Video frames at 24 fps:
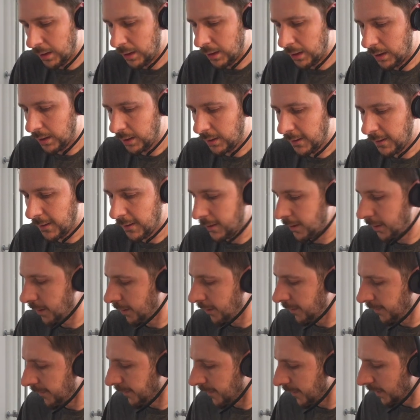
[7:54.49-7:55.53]

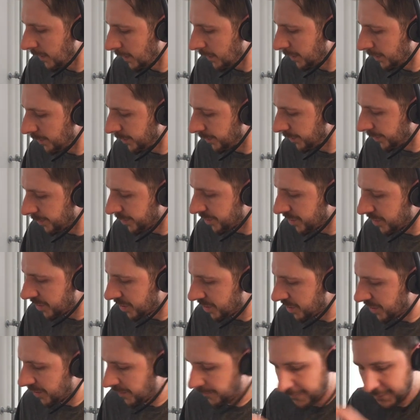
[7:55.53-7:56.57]
archive the
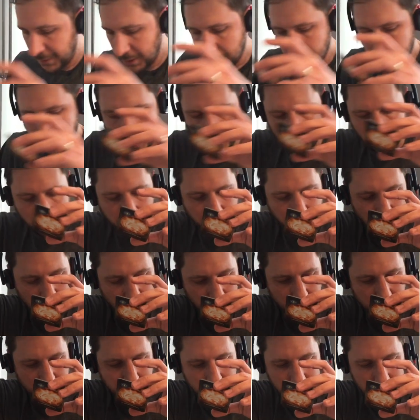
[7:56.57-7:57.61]
shifting battlefield.